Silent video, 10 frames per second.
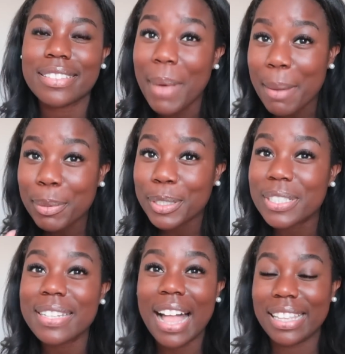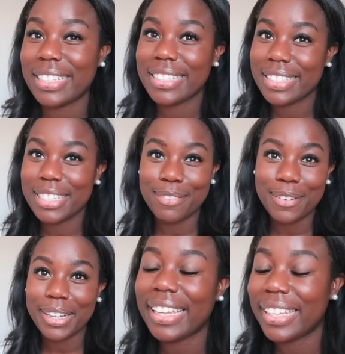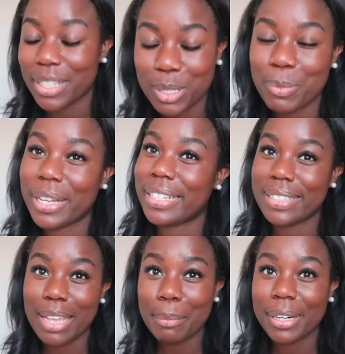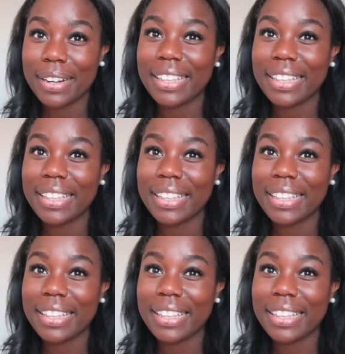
My personality is different in the spring and summer.